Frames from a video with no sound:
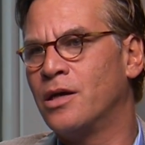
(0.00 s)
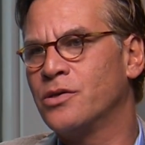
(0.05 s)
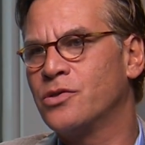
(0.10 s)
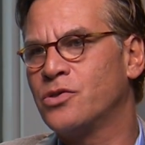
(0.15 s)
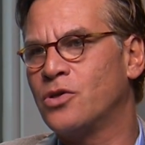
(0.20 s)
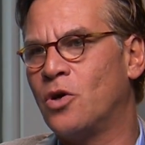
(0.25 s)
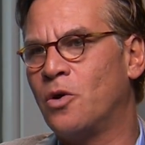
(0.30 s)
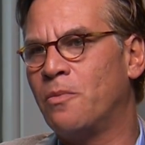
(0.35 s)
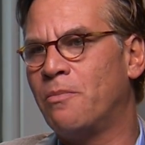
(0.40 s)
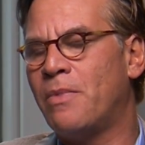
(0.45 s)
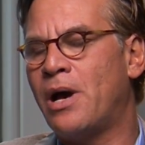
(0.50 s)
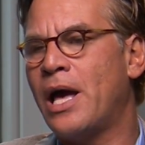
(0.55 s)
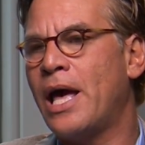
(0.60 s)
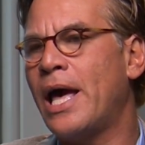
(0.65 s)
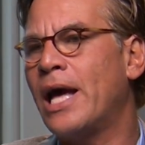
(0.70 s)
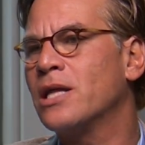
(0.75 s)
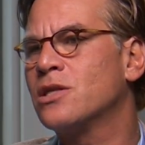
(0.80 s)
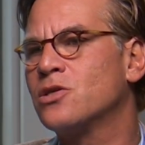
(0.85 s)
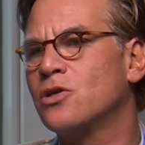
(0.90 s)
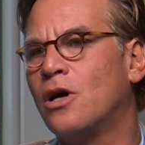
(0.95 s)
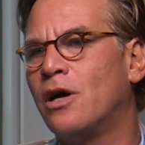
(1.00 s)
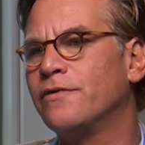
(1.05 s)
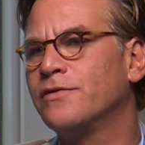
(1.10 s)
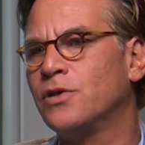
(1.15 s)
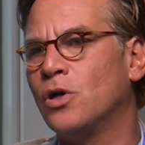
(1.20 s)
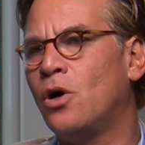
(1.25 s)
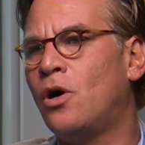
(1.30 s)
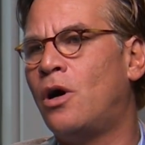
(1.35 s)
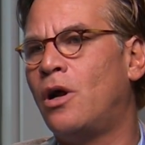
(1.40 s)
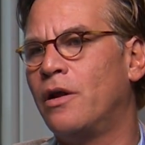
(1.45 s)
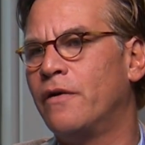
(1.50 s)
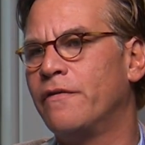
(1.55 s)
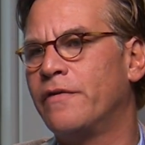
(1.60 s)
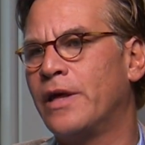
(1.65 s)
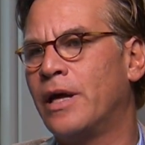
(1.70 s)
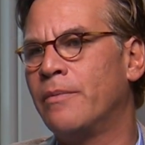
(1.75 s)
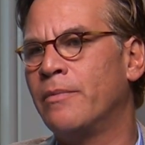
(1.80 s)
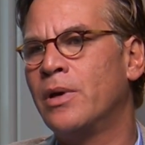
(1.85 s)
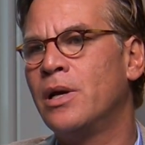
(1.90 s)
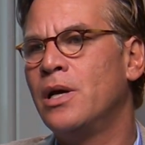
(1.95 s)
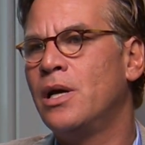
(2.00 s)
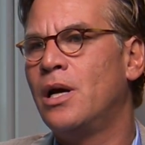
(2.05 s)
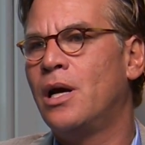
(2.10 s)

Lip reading: So my hat's off to all of them.